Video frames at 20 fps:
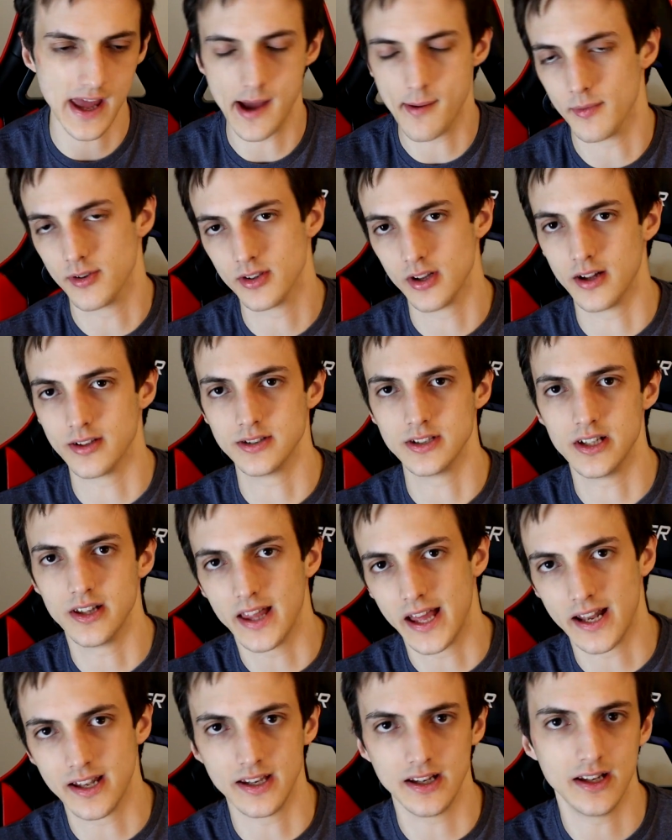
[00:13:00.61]
Amazons, the
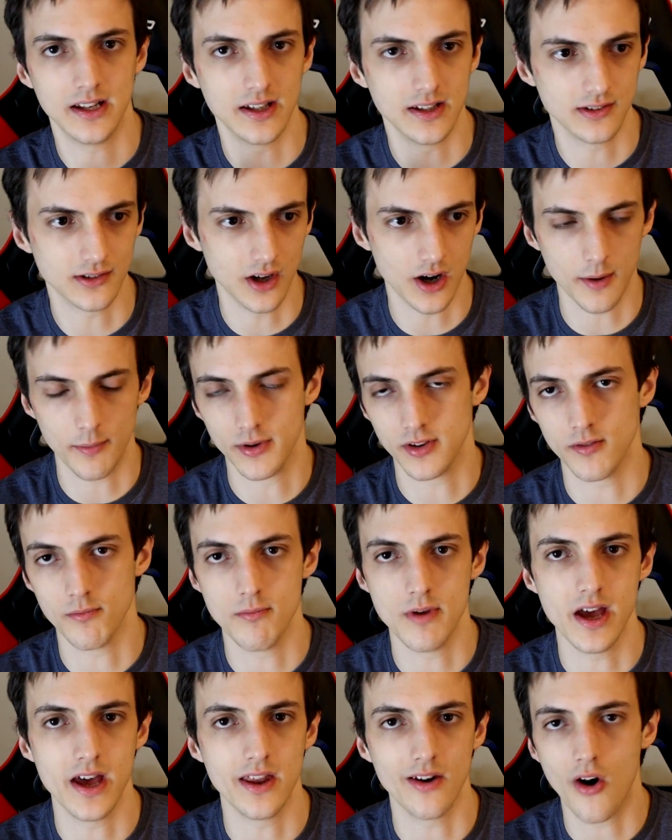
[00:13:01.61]
Atlanteans, armies of
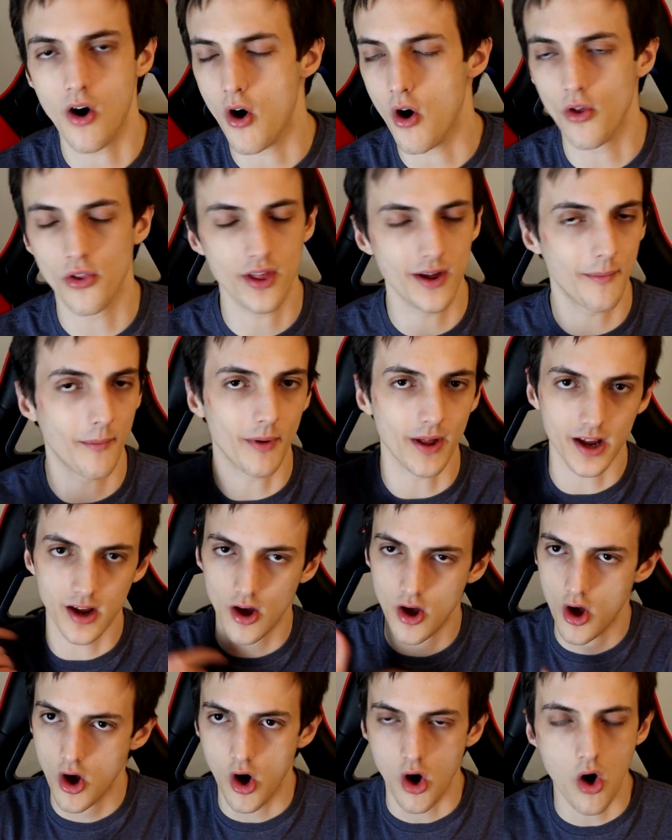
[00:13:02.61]
men, all of them, like,
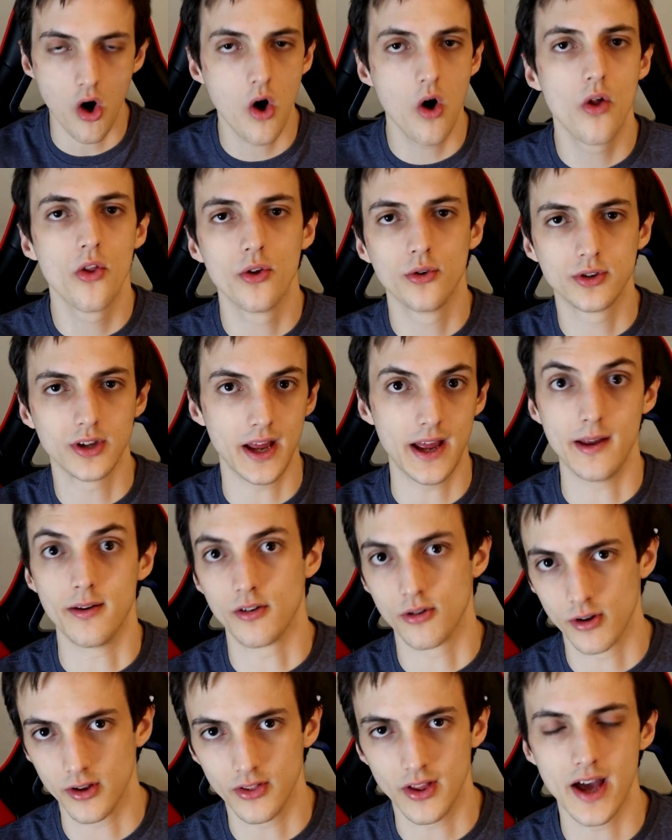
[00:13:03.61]
all those,
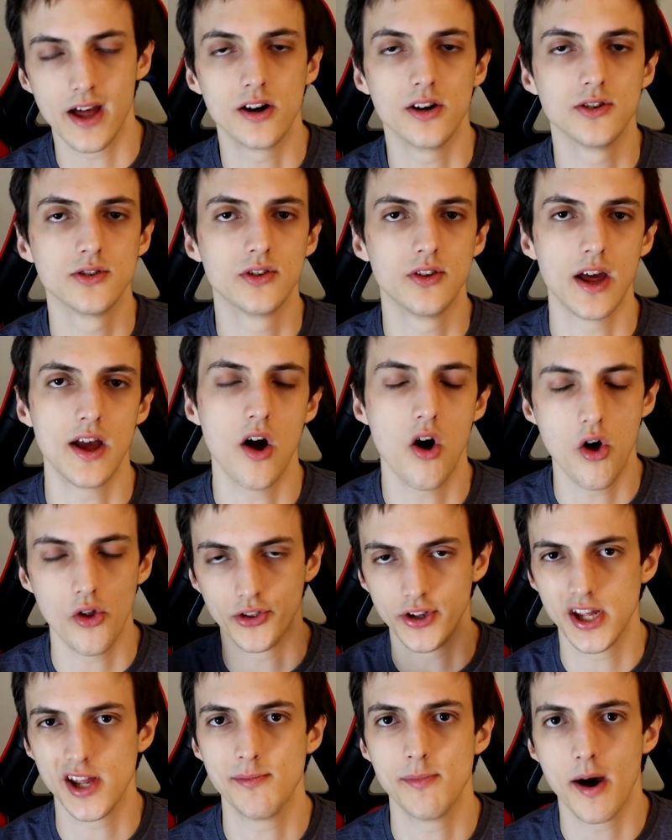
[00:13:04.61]
and Green Lanterns, they all
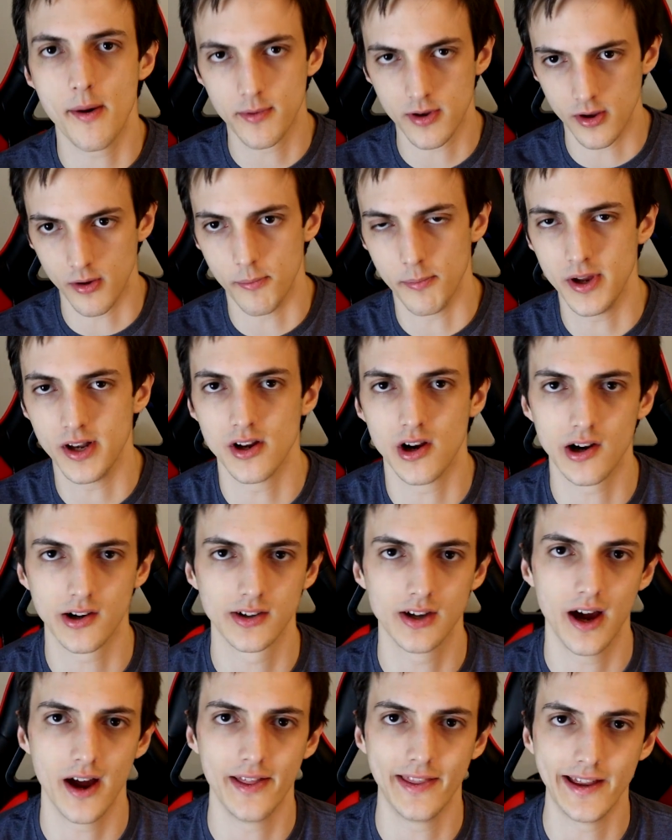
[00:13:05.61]
team up to beat
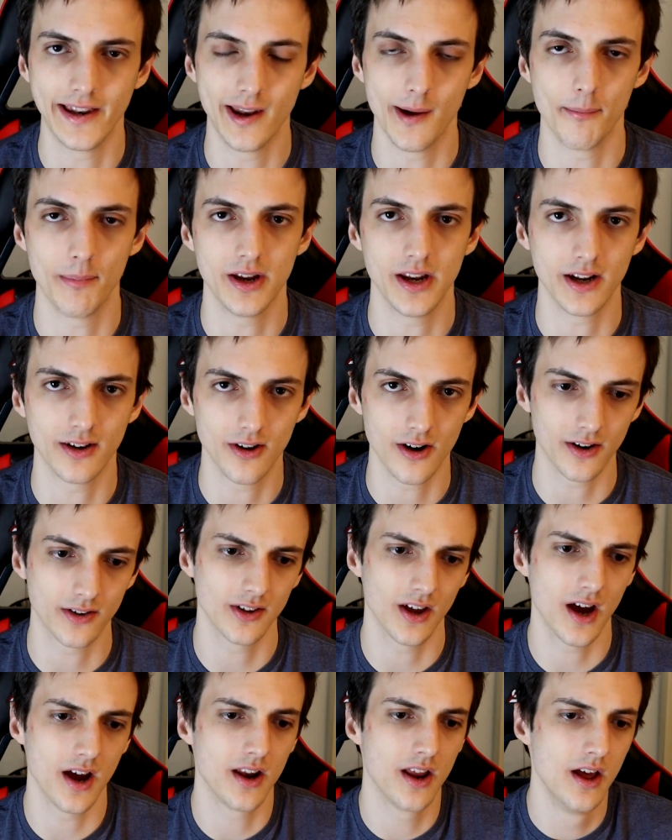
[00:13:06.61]
Darkseid, and they end up beating
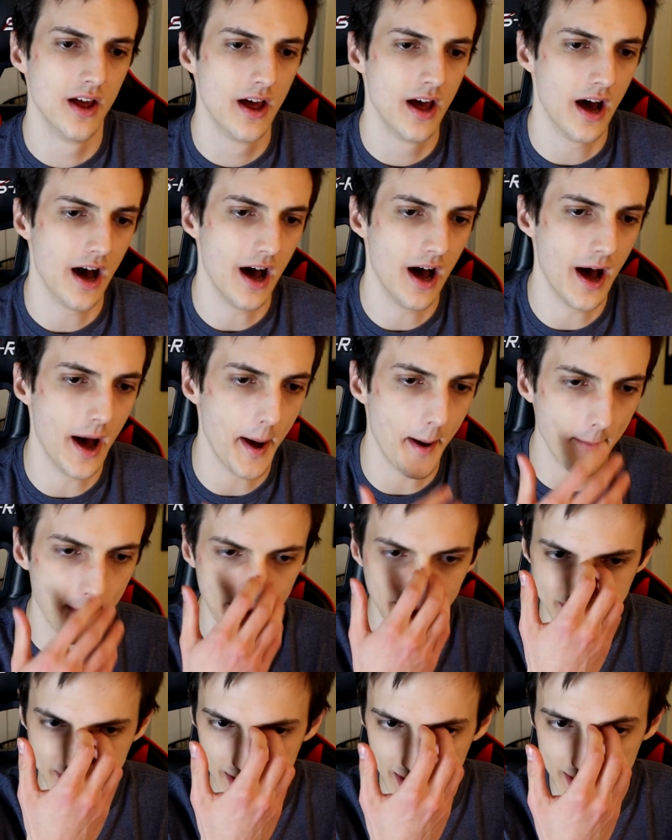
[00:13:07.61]
Darkseid.
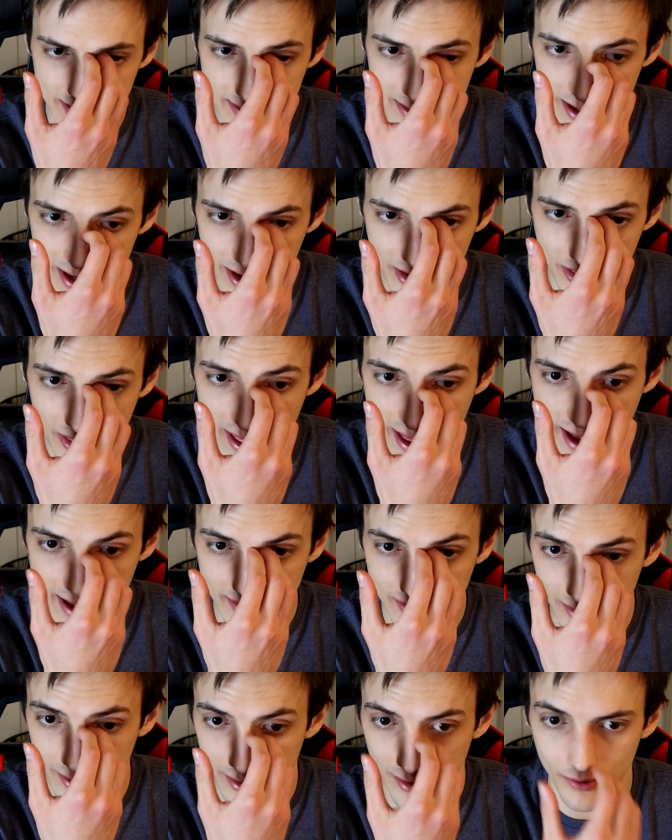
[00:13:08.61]
It says there
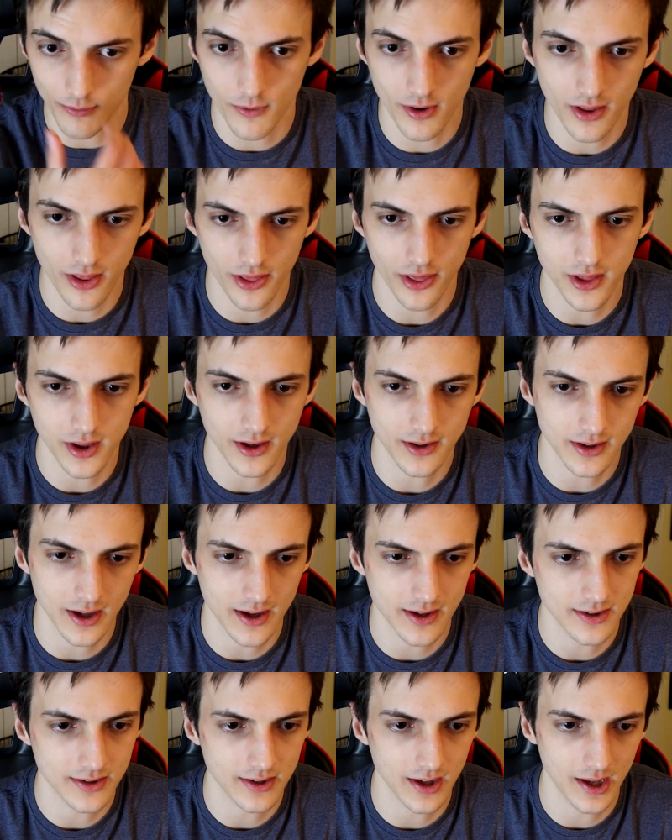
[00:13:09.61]
that one of the things
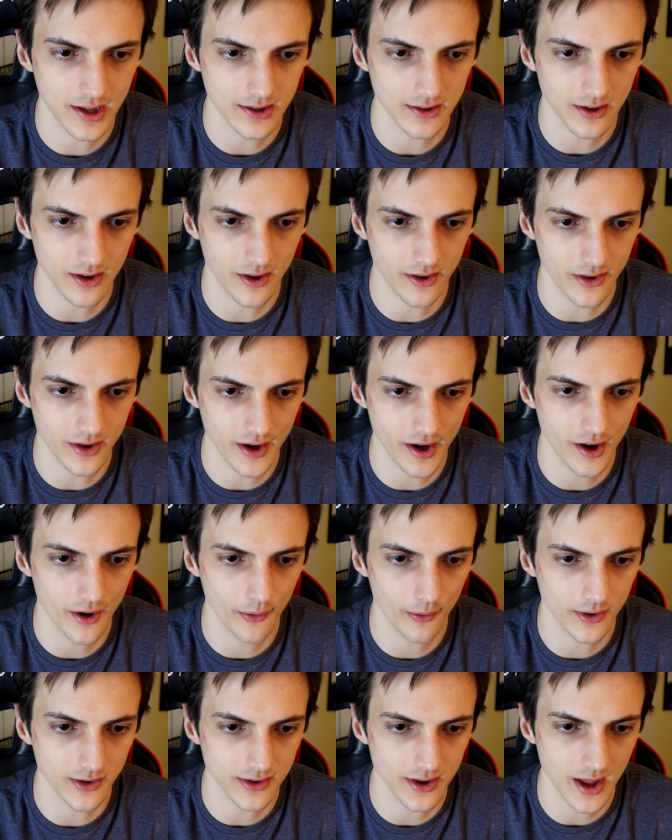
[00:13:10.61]
that says on
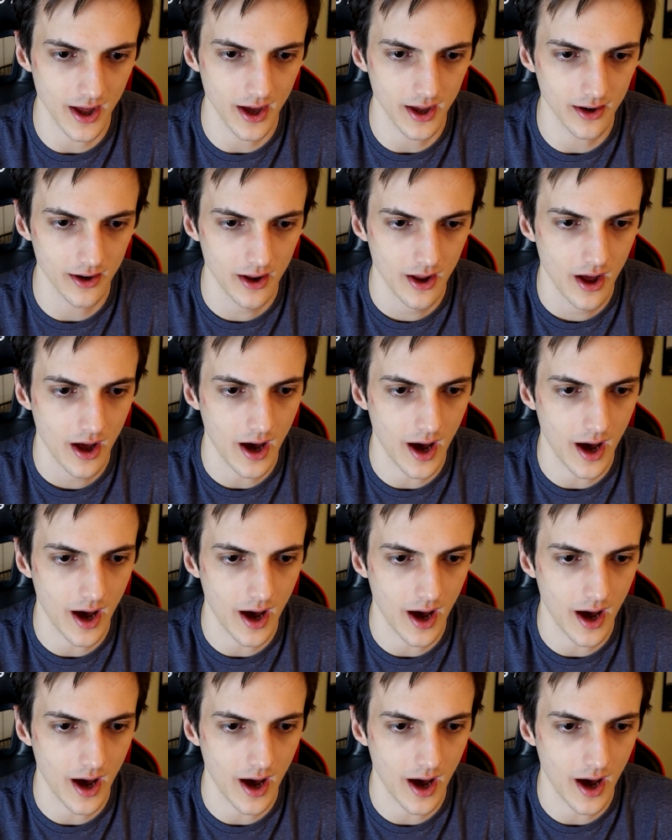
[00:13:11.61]
there was that